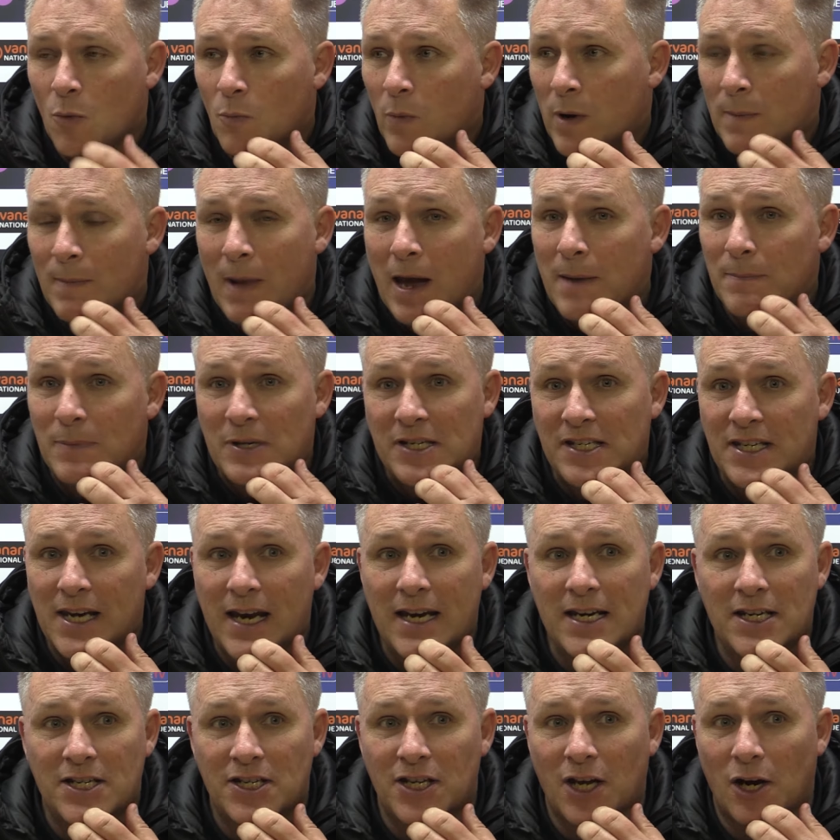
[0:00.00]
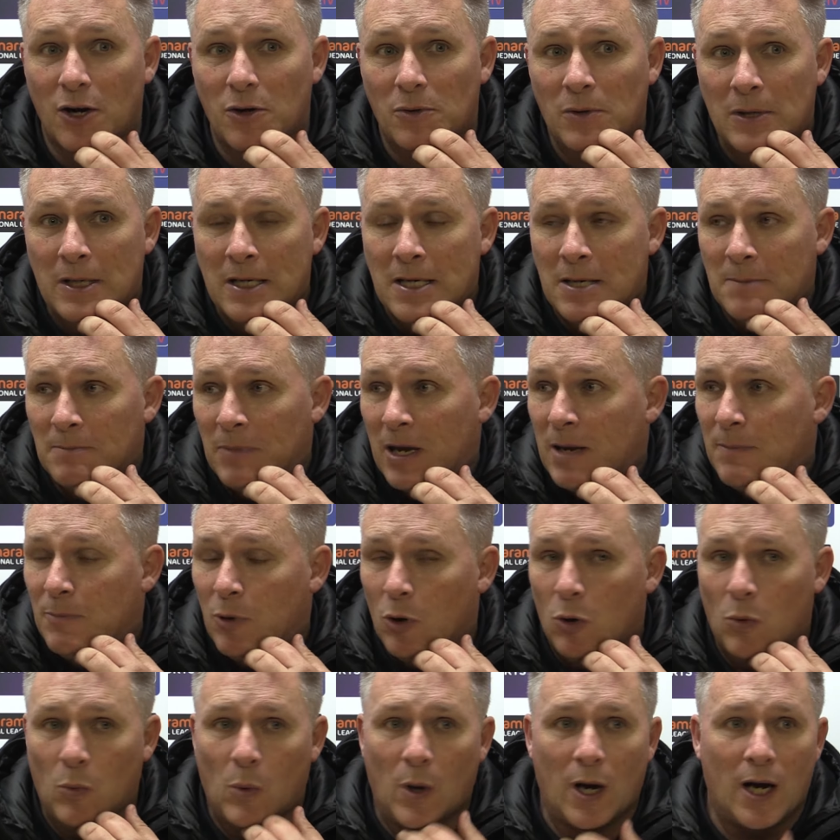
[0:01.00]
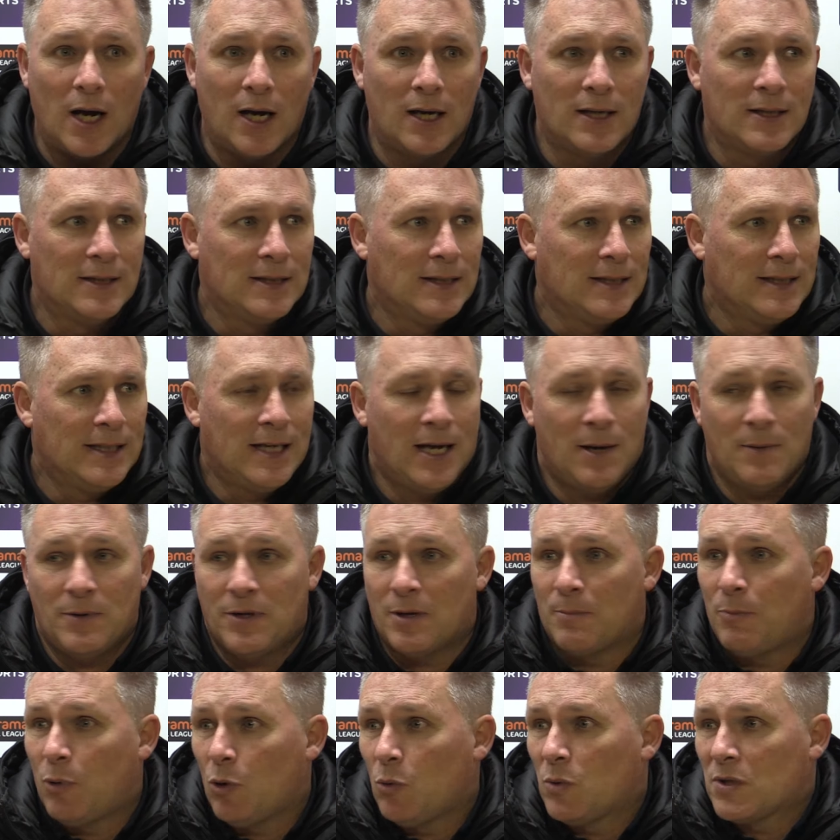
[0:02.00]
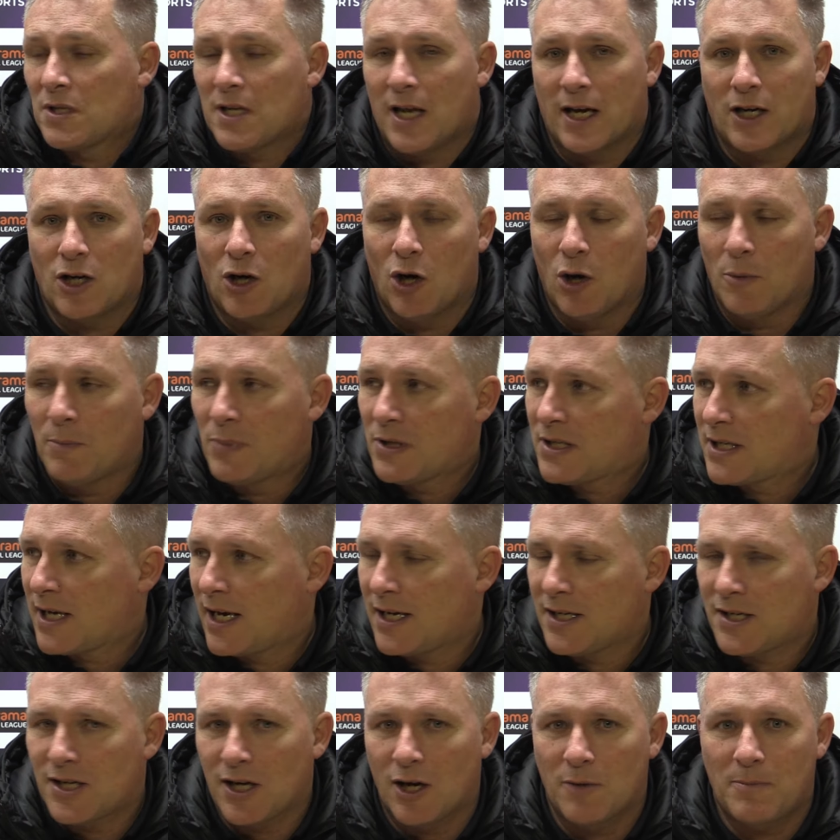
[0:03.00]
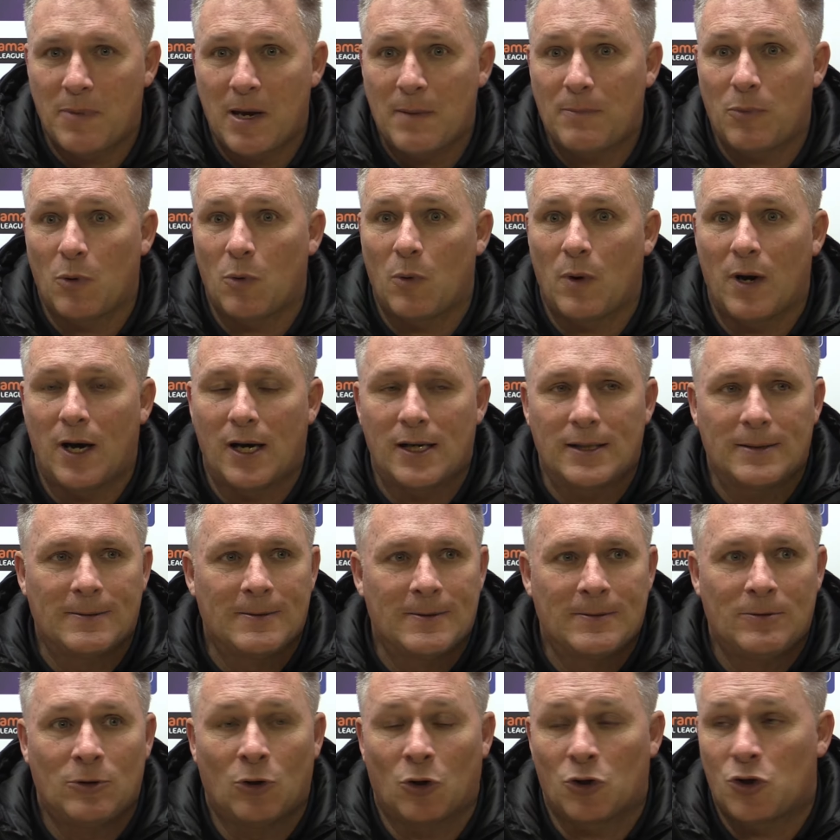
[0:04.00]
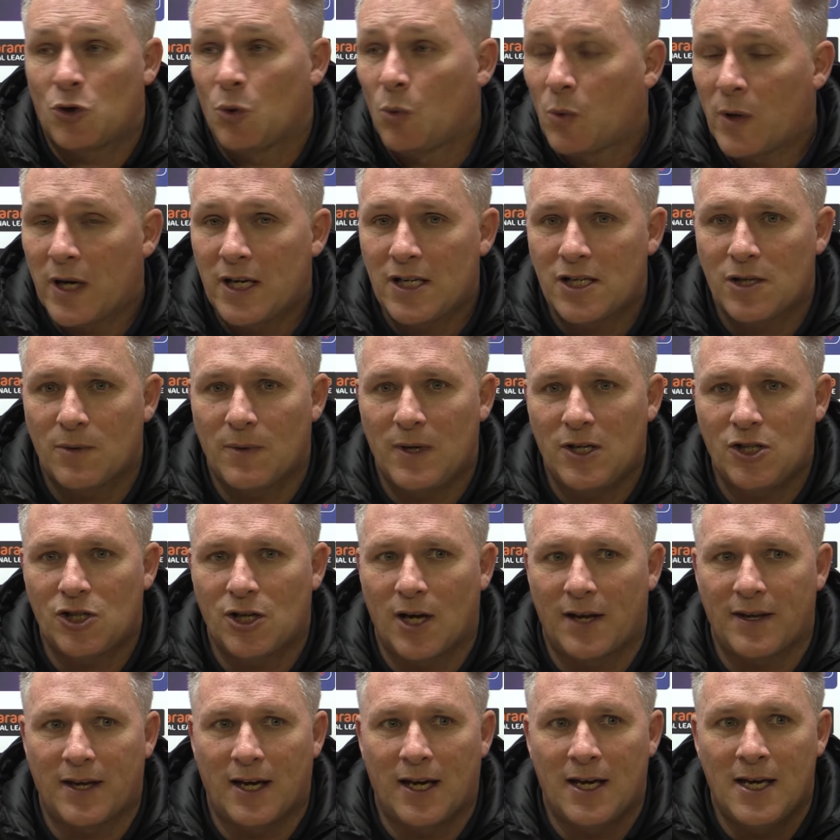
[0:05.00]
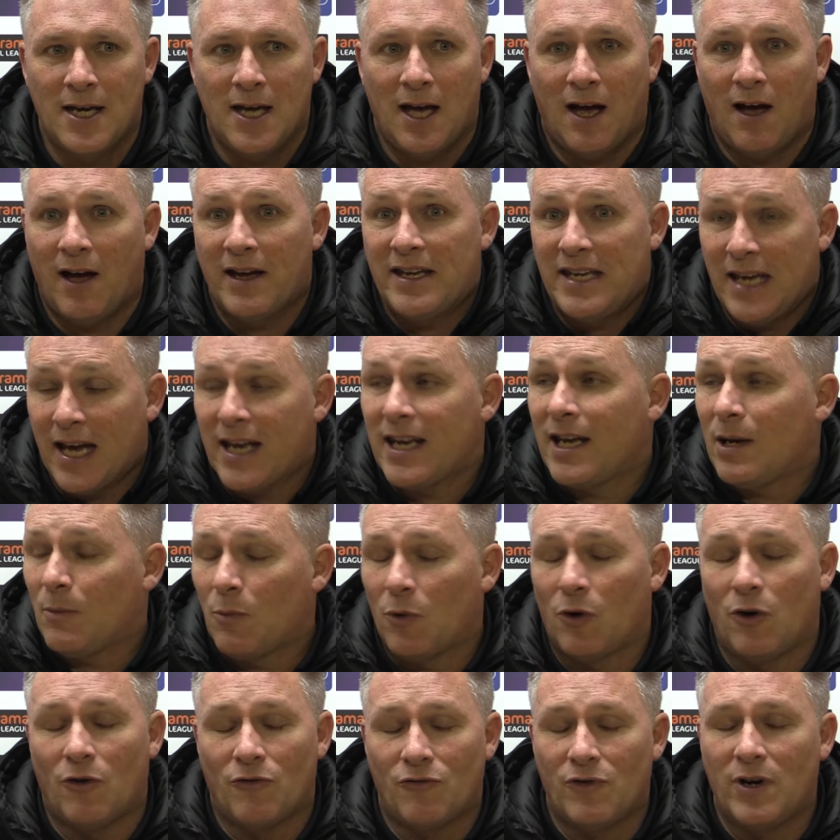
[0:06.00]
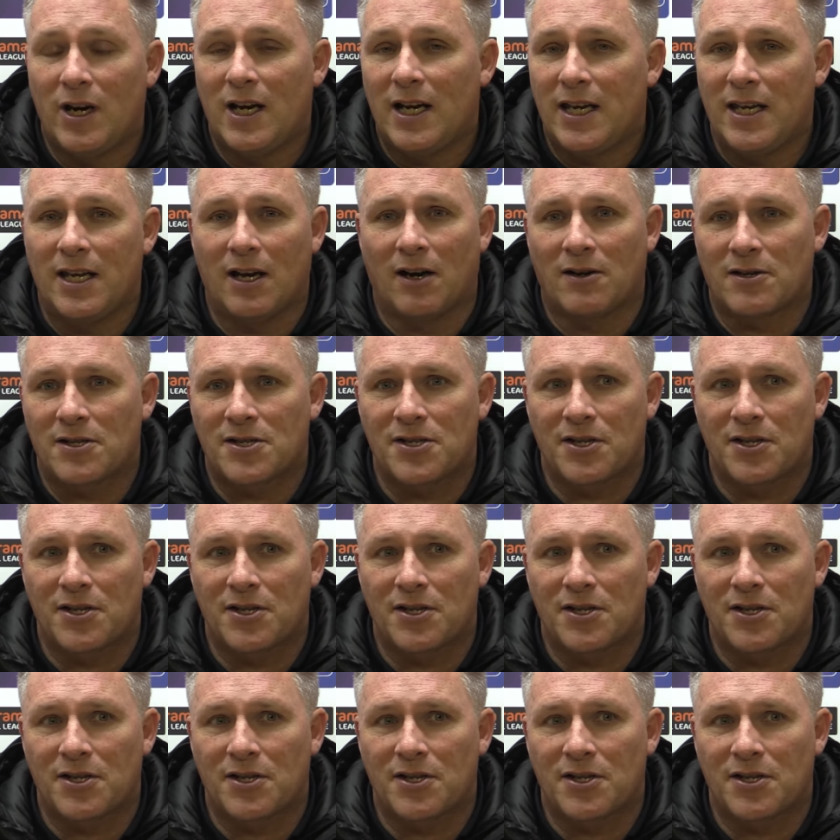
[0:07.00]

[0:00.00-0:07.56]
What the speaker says: We made mistakes, though. The ball was like a hot potato. People were not talking to each other. I get it, we're a really young